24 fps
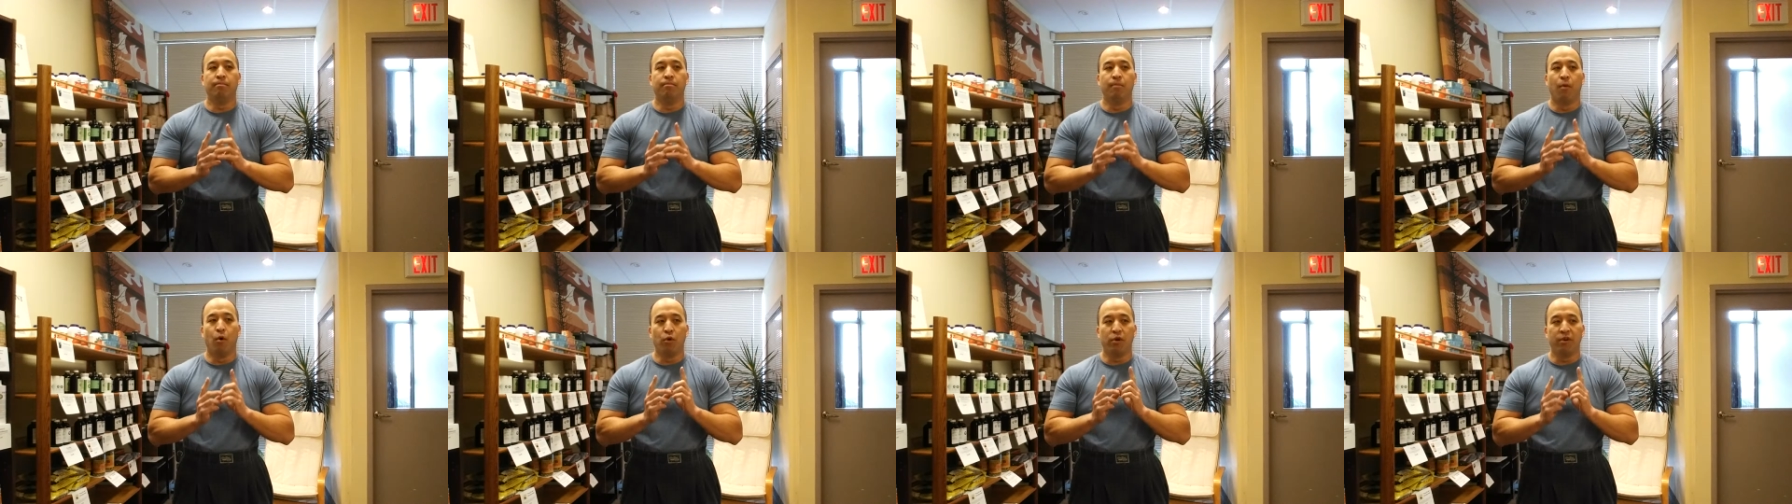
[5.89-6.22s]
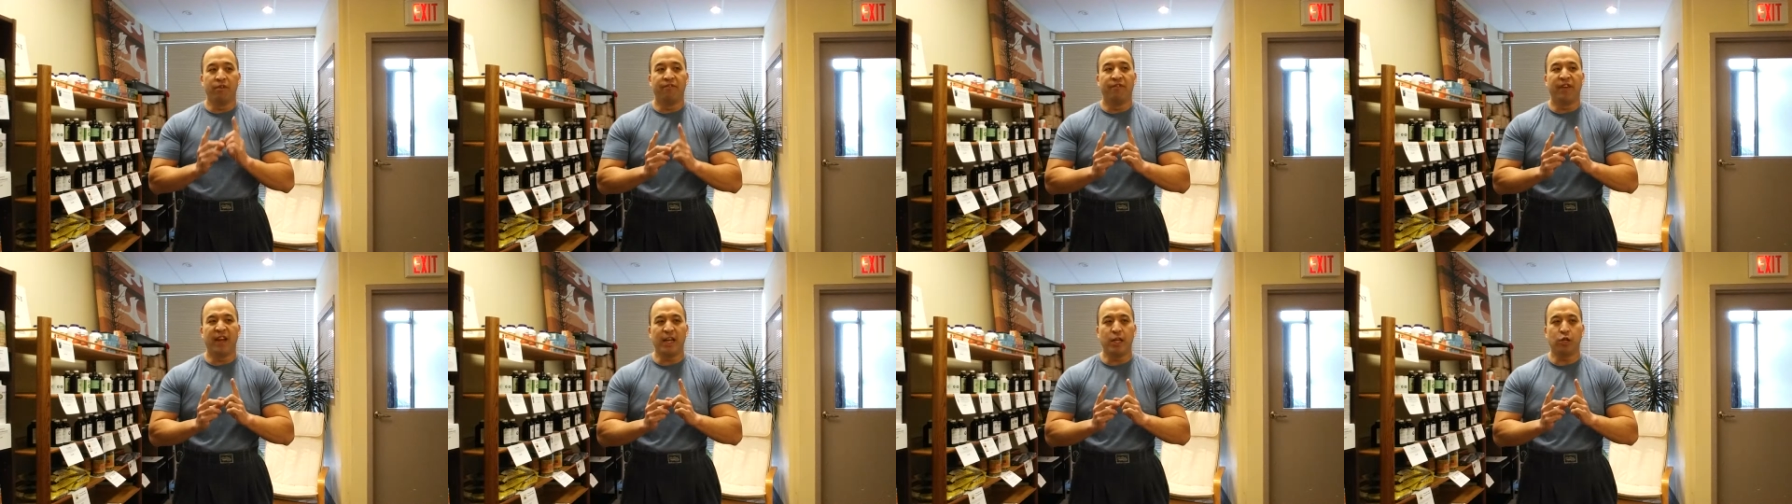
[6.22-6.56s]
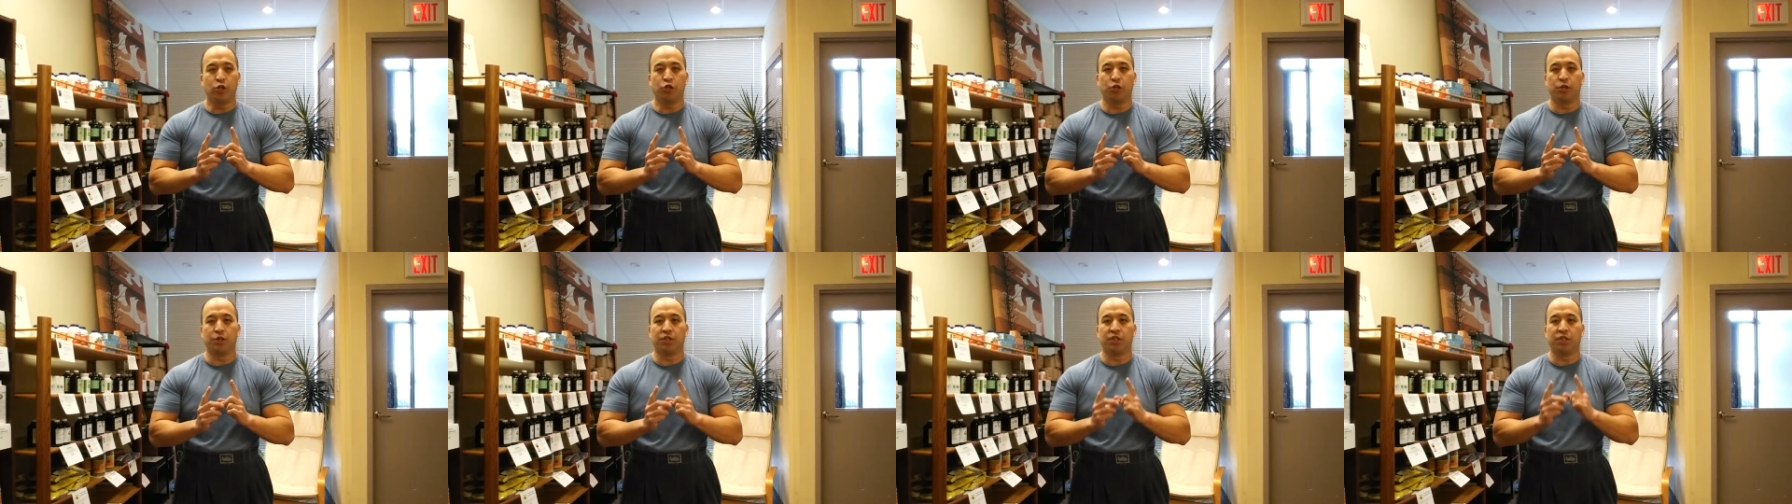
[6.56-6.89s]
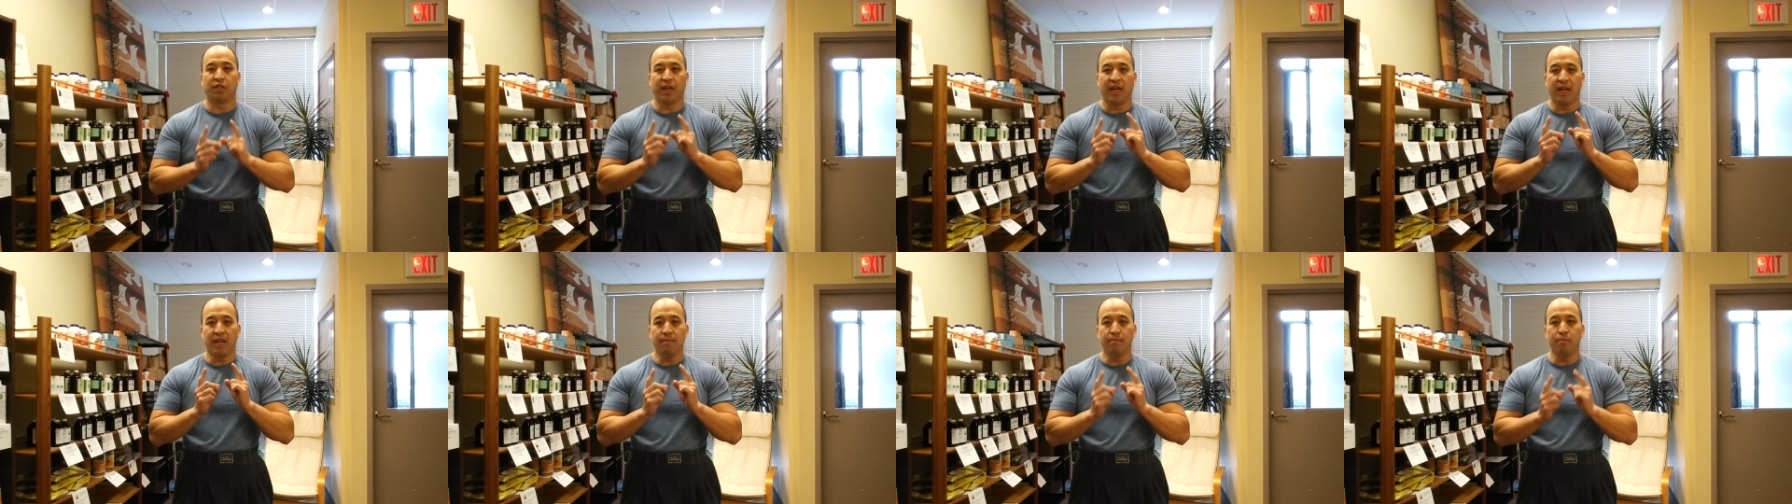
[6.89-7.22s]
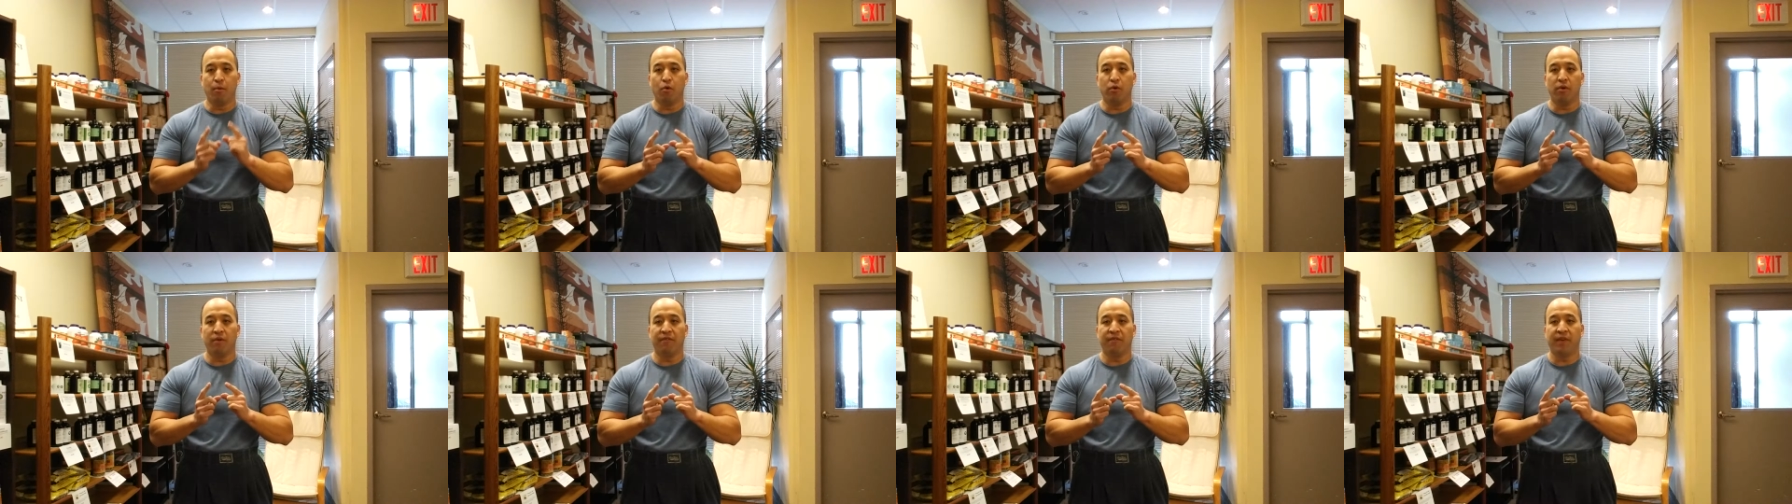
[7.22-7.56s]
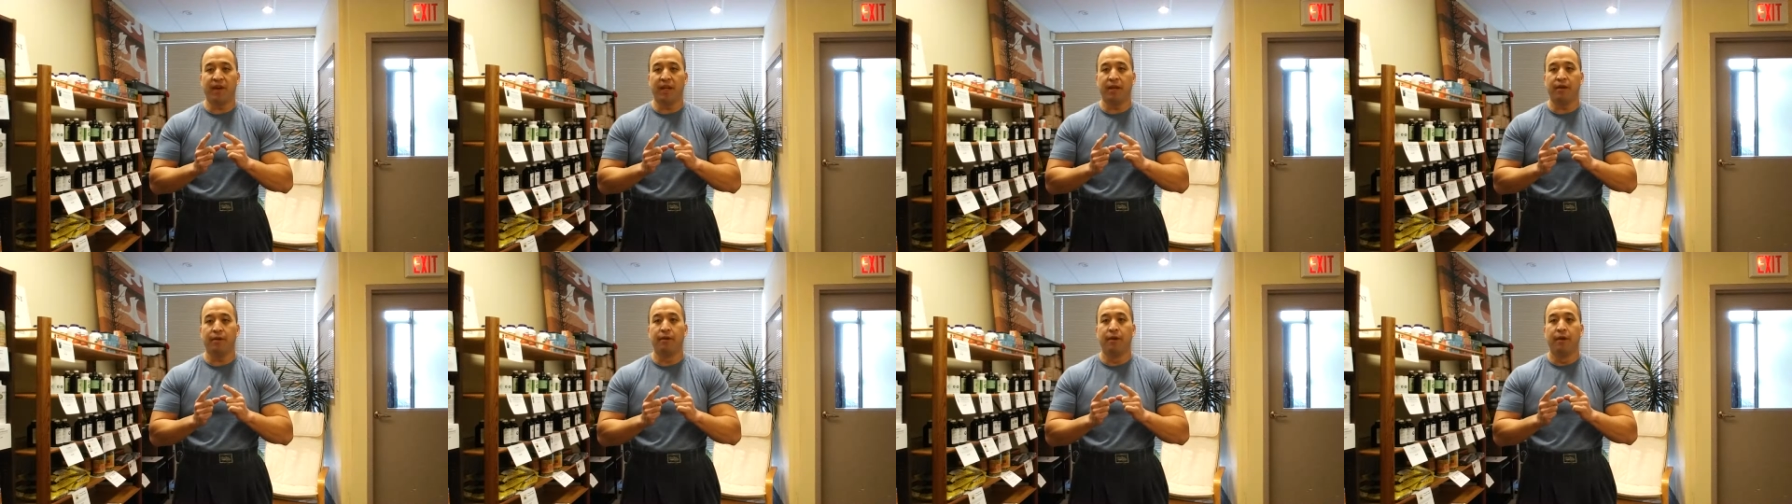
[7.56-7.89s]
motivation, staying
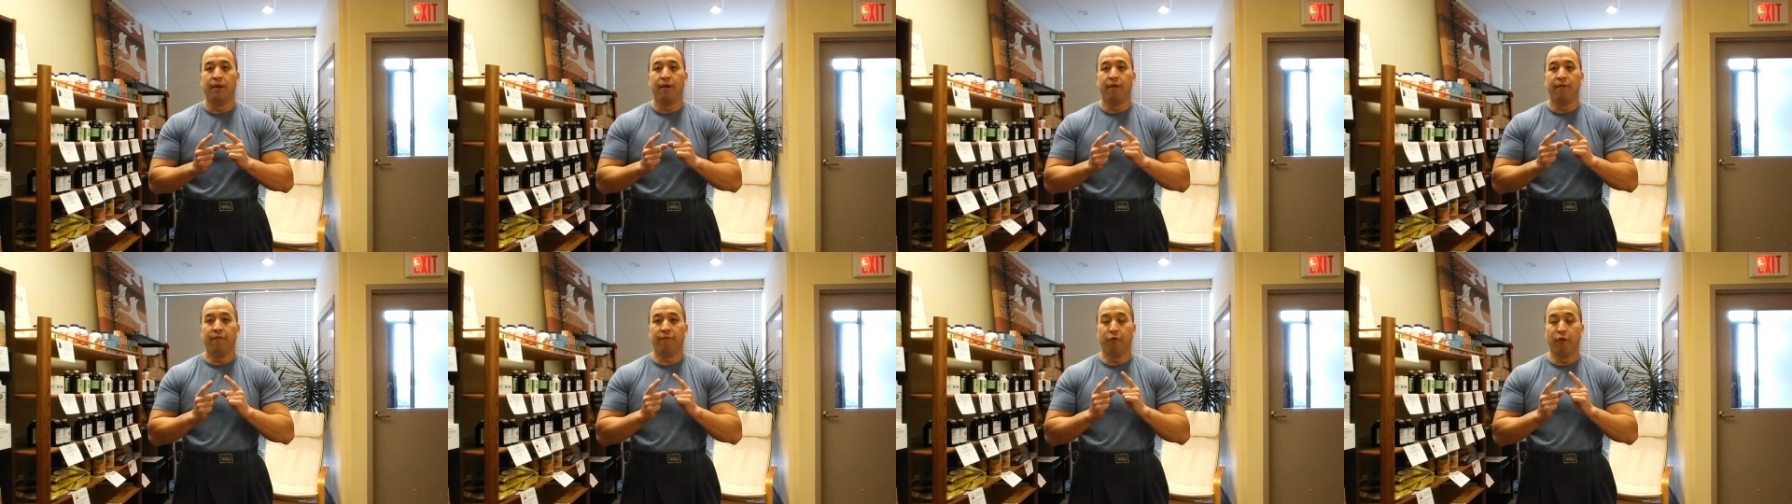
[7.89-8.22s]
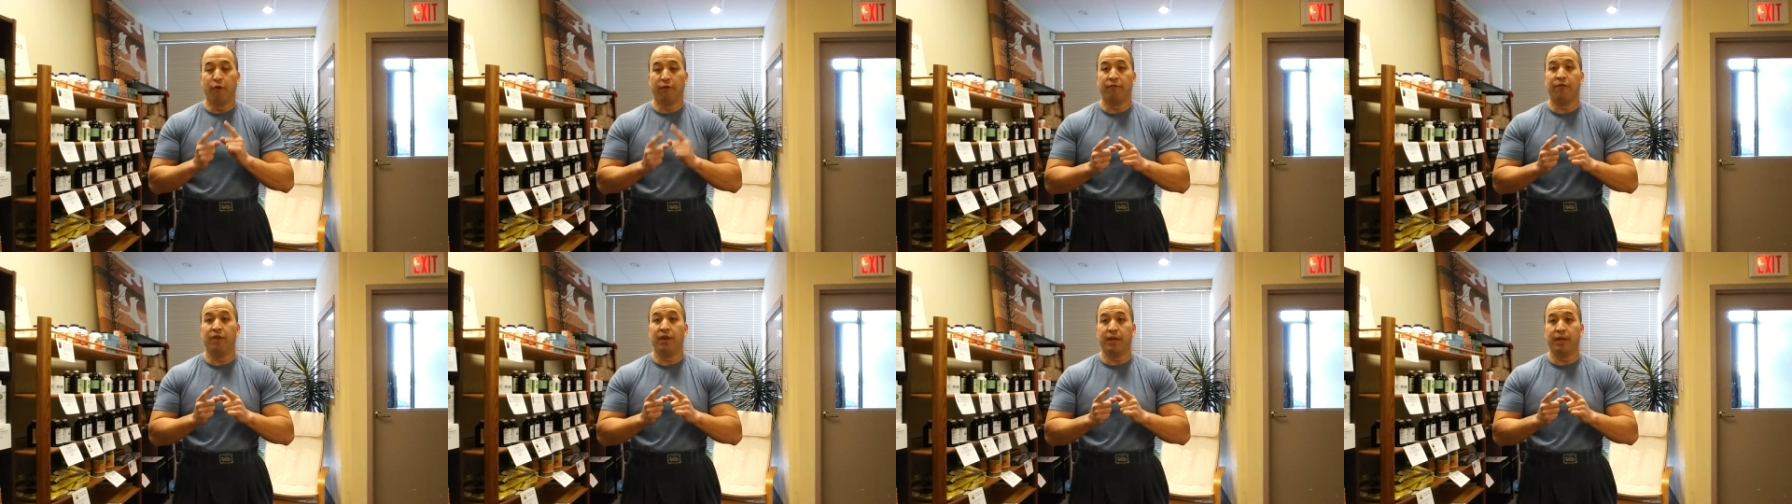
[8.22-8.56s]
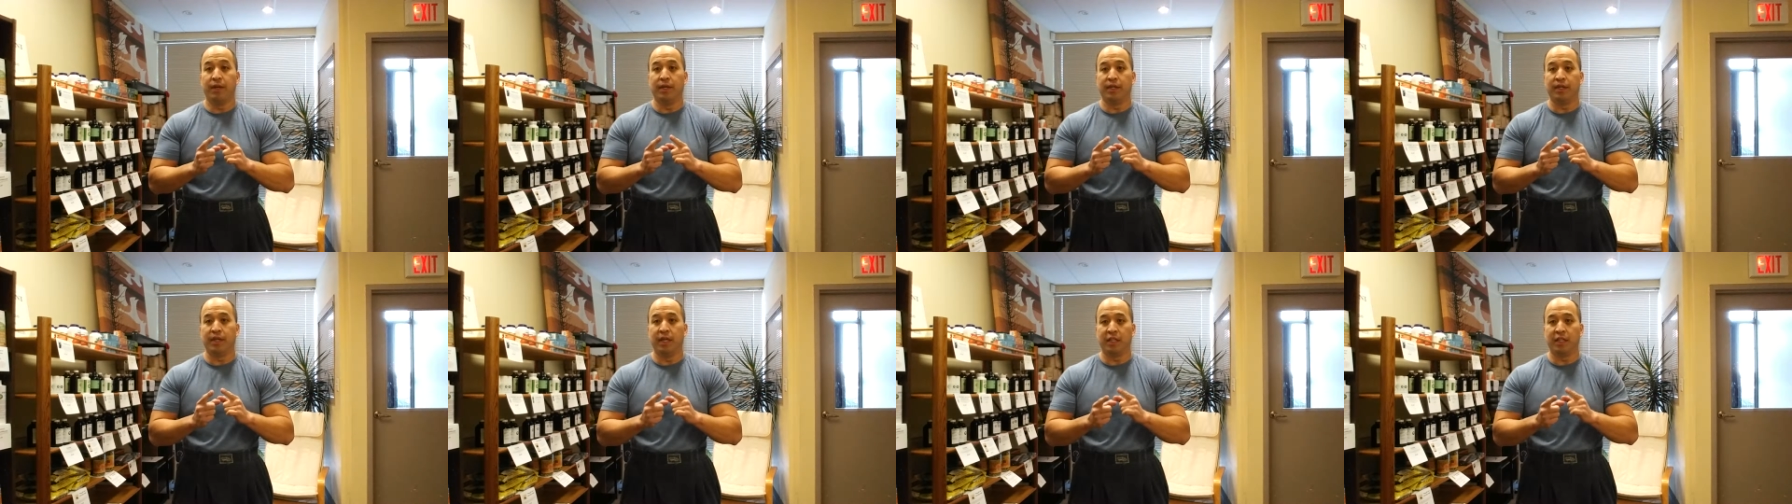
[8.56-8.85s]
motivated for fitness.